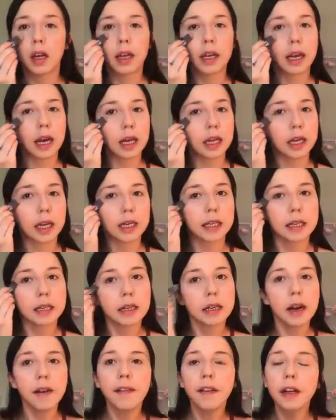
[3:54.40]
Yeah, I think I
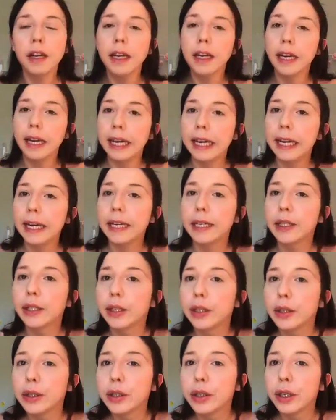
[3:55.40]
definitely
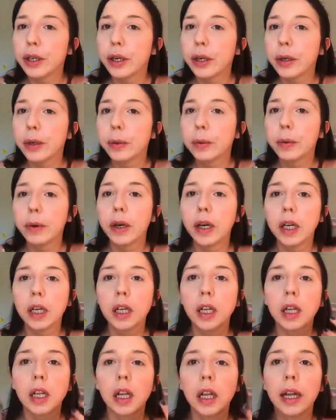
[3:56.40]
need to
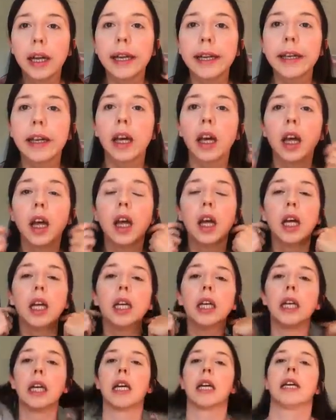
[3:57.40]
like
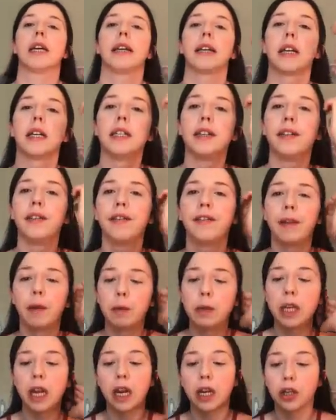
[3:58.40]
get a different
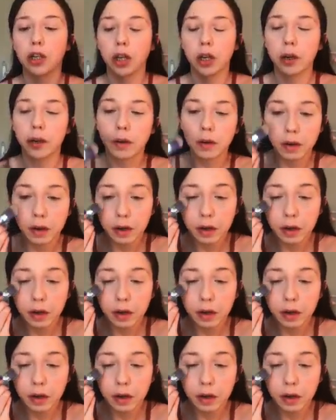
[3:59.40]
foundation,